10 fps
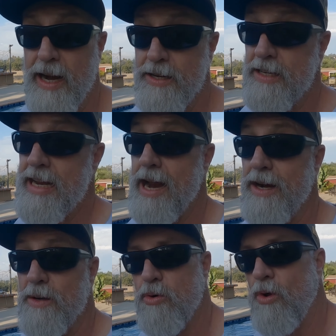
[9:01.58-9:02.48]
And I just
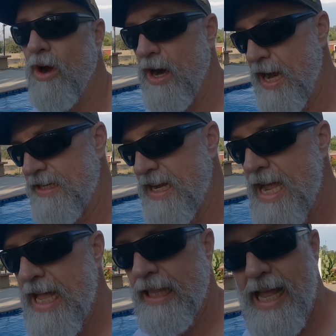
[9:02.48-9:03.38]
added a Pool RX
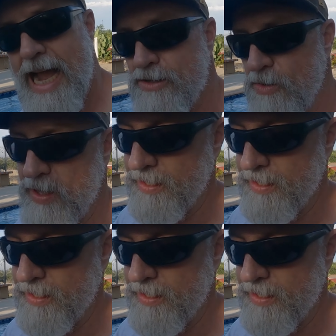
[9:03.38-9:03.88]
last